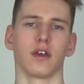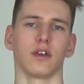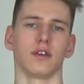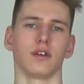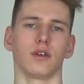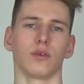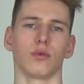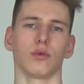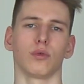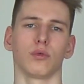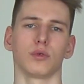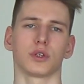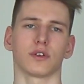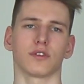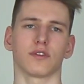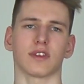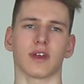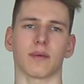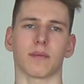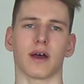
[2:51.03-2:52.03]
You
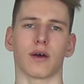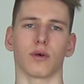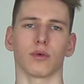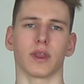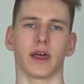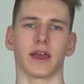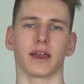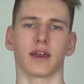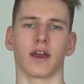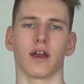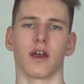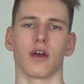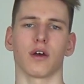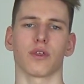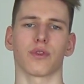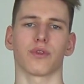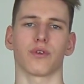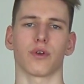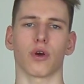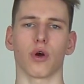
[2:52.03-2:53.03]
just somehow like
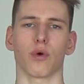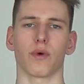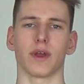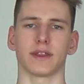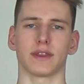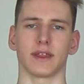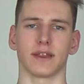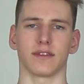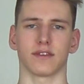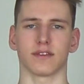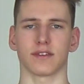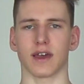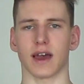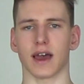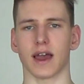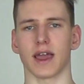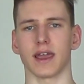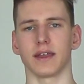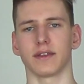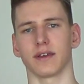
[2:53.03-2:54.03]
throw it
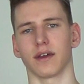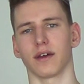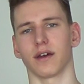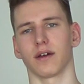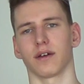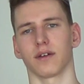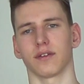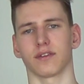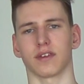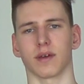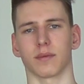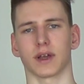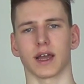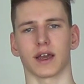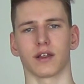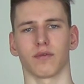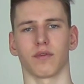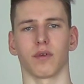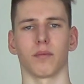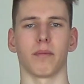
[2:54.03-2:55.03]
inside some
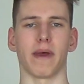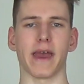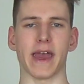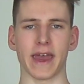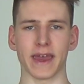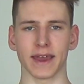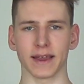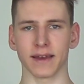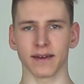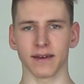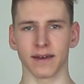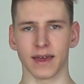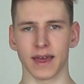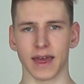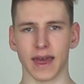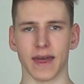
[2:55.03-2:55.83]
kind of a bag,